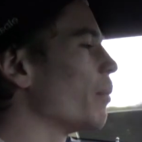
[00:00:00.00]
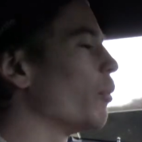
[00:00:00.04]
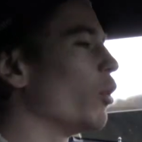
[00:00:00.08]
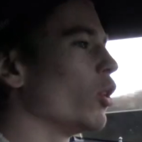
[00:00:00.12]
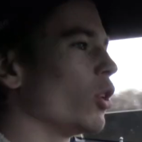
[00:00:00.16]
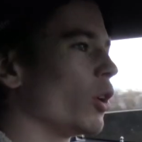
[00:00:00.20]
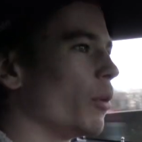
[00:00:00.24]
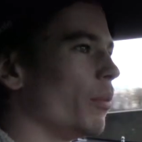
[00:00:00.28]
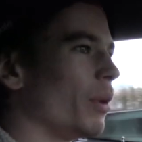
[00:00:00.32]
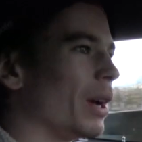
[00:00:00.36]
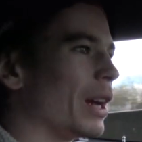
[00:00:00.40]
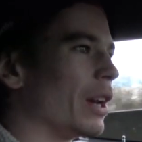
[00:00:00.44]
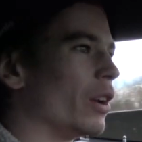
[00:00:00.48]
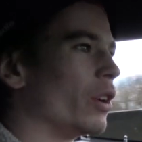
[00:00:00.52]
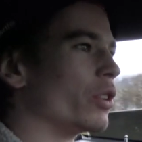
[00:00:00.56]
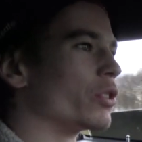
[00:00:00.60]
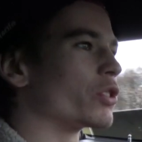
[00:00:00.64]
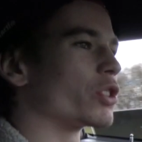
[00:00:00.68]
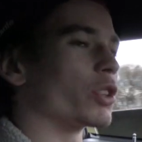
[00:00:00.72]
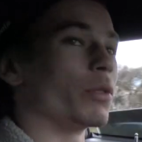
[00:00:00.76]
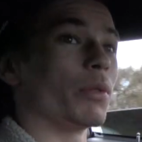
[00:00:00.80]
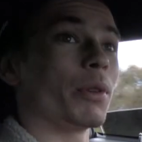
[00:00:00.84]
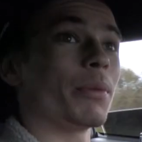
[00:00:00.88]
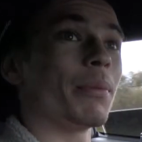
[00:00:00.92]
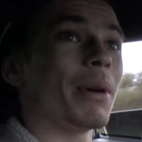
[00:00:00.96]
All of my
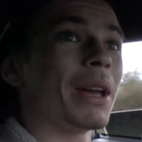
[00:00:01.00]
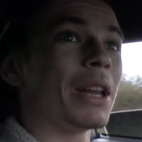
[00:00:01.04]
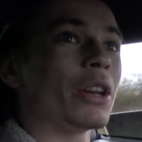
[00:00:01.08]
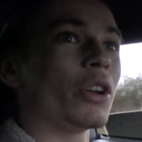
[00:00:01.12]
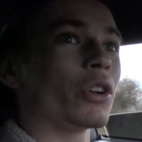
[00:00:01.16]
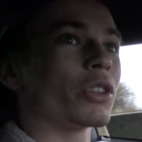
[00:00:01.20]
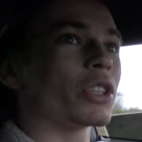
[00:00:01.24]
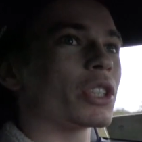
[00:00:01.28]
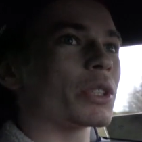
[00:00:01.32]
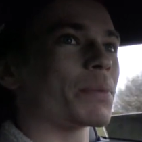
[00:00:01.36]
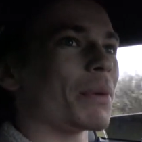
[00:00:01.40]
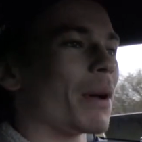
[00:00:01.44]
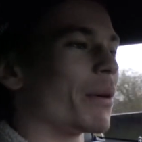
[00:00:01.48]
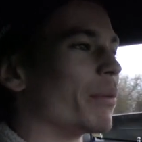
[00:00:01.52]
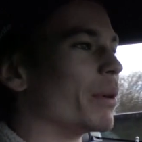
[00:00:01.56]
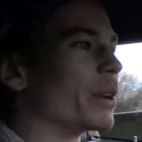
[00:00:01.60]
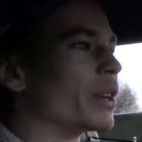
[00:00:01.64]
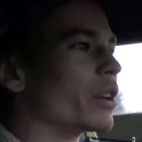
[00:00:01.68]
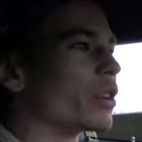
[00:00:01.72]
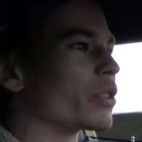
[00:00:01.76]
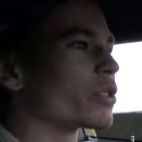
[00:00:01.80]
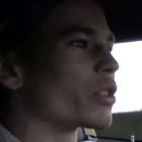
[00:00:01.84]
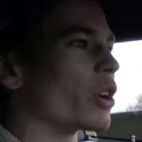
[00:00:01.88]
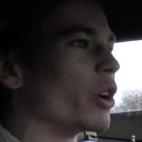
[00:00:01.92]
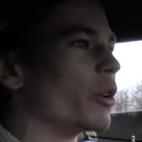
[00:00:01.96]
loads, so you may notice my
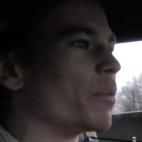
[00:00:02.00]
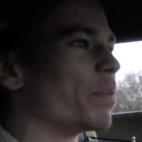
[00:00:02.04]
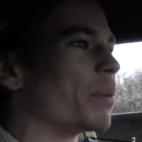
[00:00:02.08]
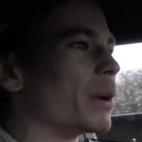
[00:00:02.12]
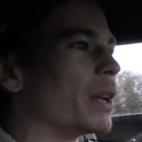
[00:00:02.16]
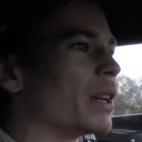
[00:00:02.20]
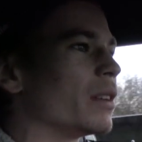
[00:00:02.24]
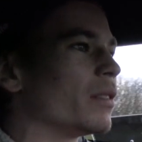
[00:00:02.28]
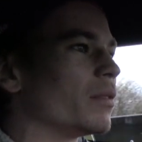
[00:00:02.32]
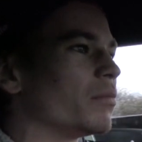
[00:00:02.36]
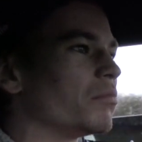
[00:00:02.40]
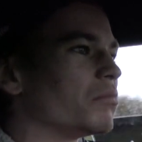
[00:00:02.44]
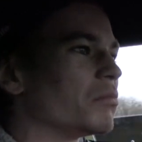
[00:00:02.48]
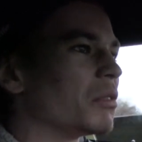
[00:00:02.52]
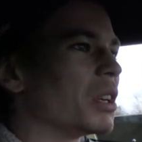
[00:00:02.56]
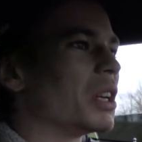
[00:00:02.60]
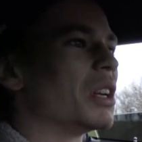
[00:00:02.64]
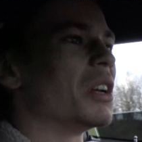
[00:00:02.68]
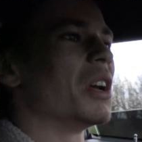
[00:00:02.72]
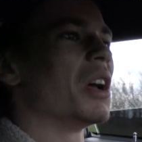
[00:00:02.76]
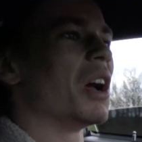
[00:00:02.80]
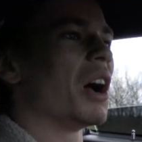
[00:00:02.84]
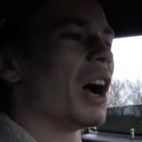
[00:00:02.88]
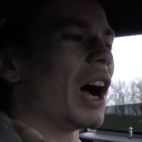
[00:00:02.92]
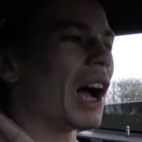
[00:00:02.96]
window's open.
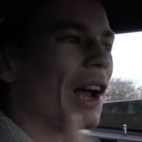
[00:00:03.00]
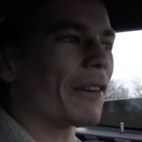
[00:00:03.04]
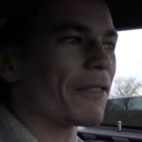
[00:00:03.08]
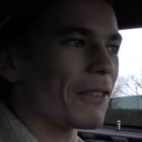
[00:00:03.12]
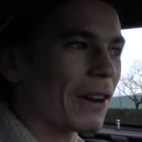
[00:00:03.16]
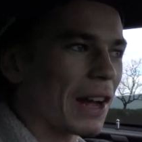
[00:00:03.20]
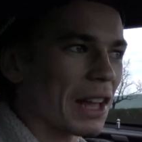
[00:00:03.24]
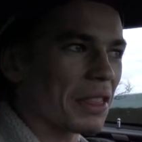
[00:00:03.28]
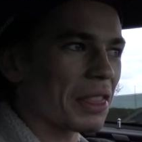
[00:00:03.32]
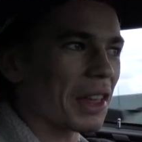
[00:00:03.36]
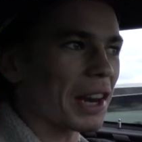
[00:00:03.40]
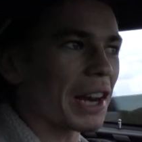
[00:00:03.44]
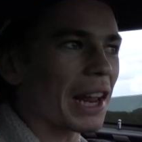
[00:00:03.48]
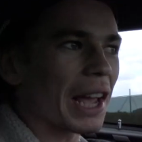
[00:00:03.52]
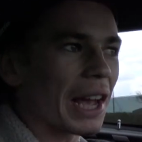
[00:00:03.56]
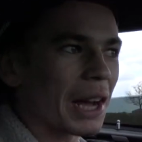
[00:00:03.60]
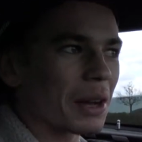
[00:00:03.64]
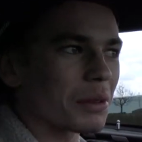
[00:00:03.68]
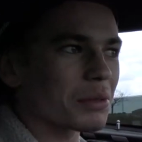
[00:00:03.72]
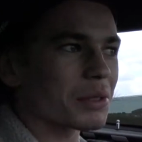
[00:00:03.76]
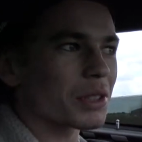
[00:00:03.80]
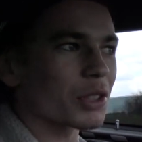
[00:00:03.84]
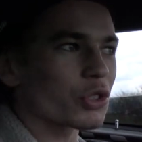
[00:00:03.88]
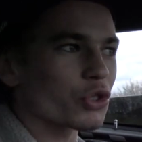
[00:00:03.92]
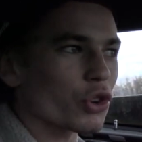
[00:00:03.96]
I found that it
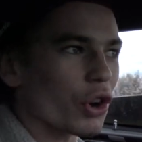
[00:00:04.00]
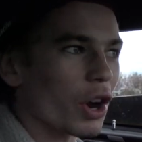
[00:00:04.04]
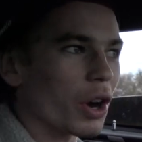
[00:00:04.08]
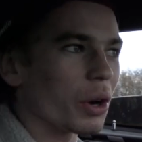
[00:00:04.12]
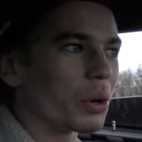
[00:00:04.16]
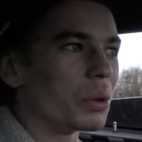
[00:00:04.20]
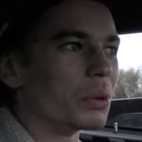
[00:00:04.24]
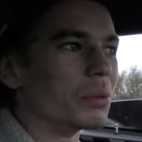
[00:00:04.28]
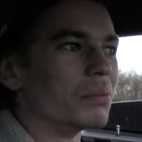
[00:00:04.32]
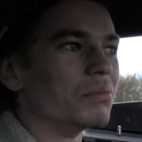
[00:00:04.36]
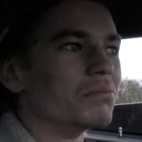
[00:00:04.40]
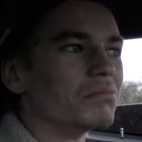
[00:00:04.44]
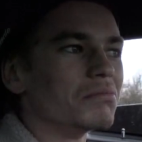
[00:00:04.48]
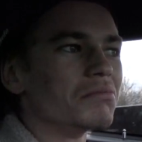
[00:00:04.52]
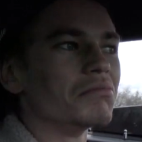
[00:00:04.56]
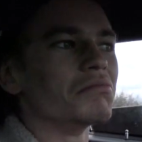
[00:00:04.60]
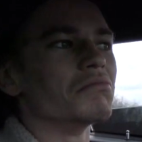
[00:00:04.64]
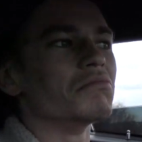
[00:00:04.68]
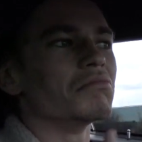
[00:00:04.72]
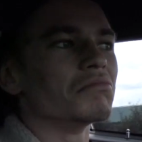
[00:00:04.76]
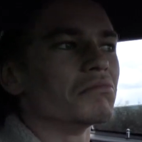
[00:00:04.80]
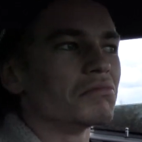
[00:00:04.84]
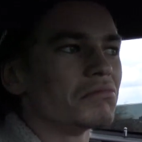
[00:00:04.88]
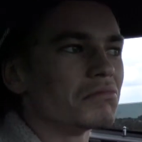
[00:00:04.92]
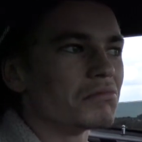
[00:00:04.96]
helps the drone.
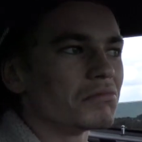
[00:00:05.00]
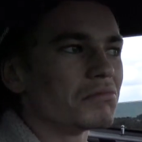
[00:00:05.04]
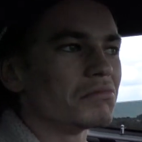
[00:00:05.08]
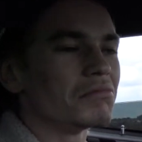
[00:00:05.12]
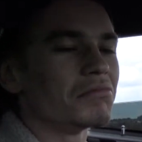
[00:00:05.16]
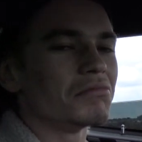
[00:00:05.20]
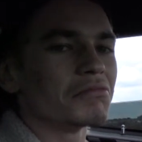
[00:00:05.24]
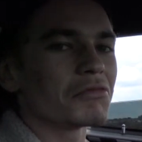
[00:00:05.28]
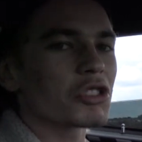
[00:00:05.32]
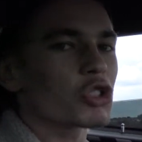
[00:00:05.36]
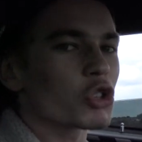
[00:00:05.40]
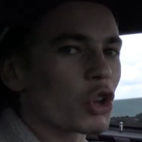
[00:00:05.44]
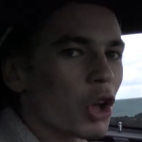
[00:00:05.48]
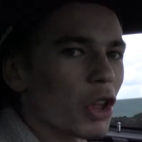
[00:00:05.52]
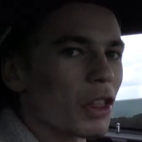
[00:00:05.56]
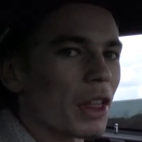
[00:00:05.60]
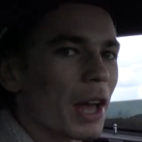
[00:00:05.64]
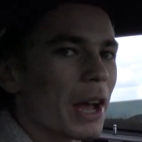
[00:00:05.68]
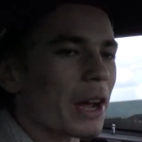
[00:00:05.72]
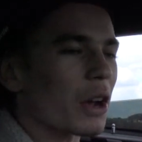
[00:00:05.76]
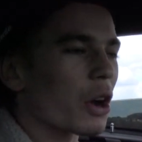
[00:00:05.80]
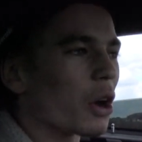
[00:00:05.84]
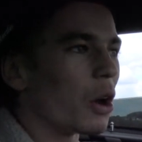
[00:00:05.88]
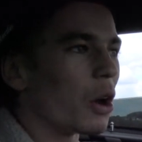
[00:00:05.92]
It's not that